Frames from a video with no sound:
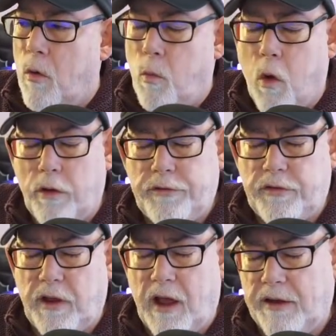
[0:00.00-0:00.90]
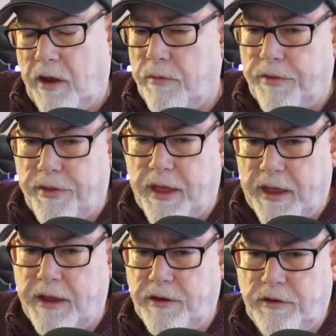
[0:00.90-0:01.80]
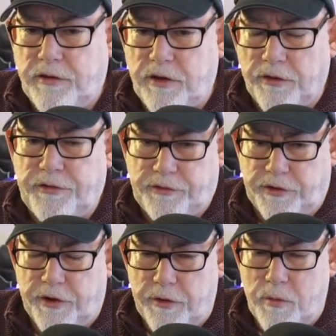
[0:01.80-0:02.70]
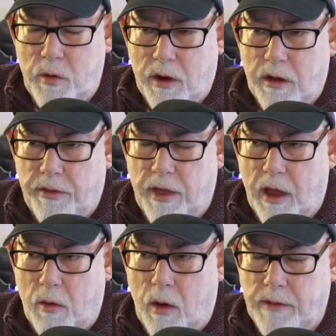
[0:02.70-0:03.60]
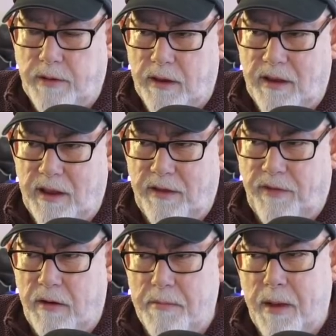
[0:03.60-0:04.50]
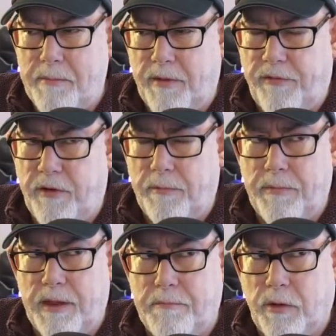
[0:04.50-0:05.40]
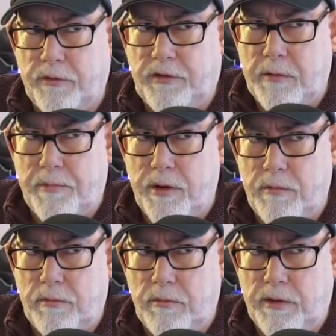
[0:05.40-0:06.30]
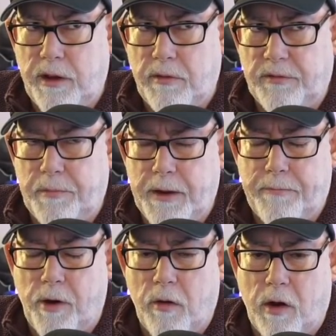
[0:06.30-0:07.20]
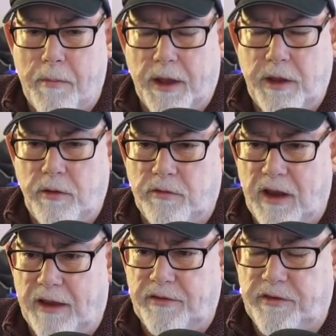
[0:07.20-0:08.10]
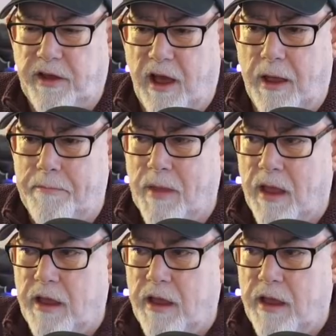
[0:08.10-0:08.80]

What I don't think it does do though, I, if I remember from the multi boot USB program I used last time,